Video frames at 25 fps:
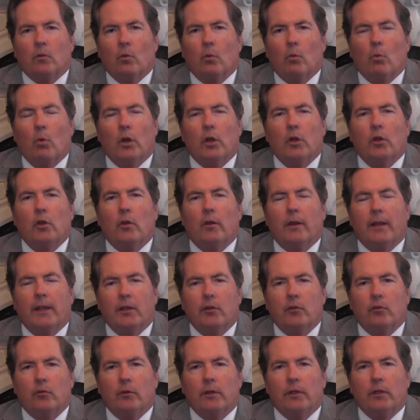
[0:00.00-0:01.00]
What are your
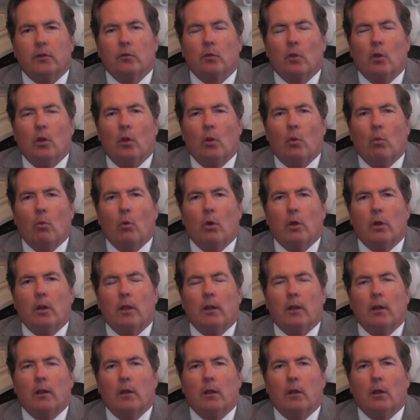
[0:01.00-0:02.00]
injuries? What
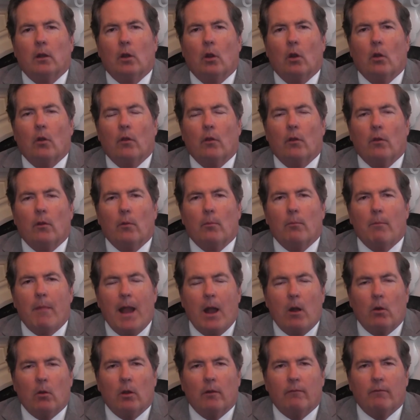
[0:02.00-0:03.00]
are the
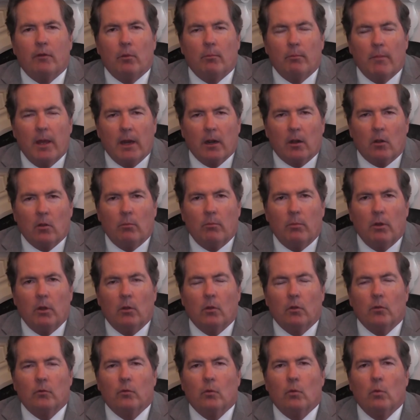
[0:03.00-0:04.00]
amount of your medical
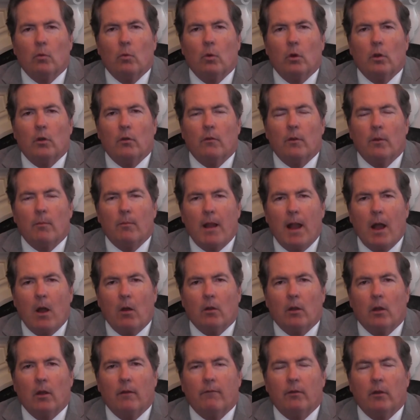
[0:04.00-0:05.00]
bills? What are the
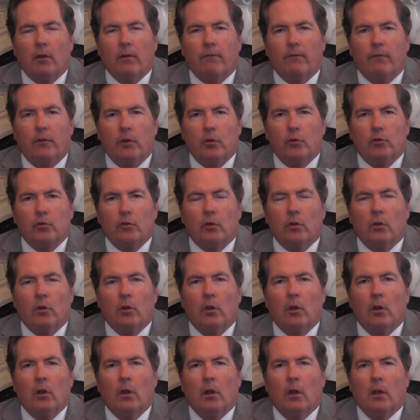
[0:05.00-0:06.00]
amount of your future
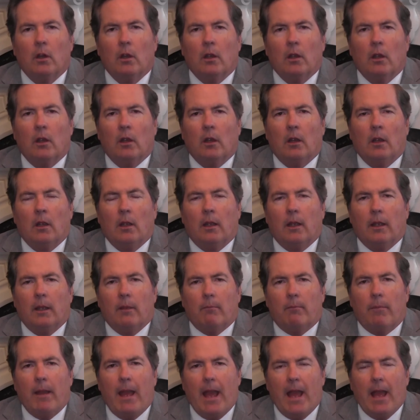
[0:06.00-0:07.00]

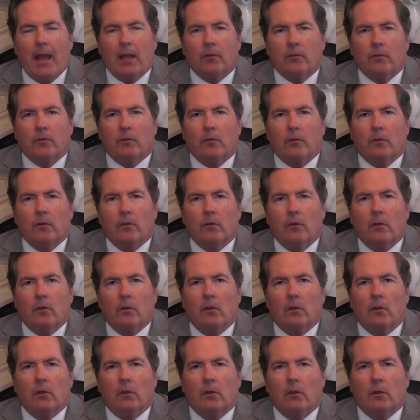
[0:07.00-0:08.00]
and past
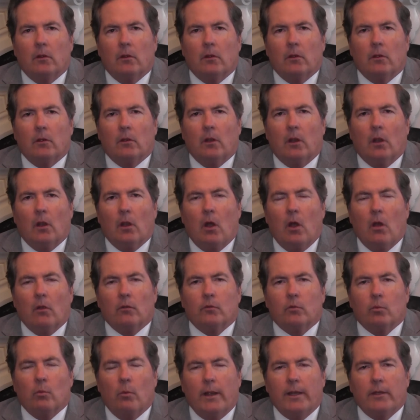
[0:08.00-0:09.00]

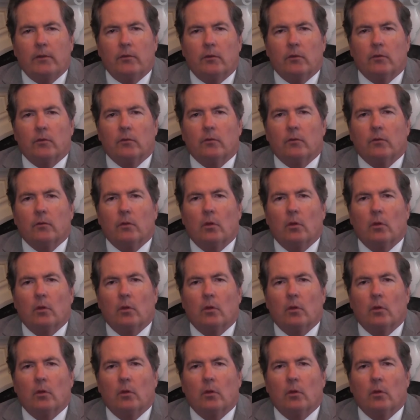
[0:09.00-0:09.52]
lost wages?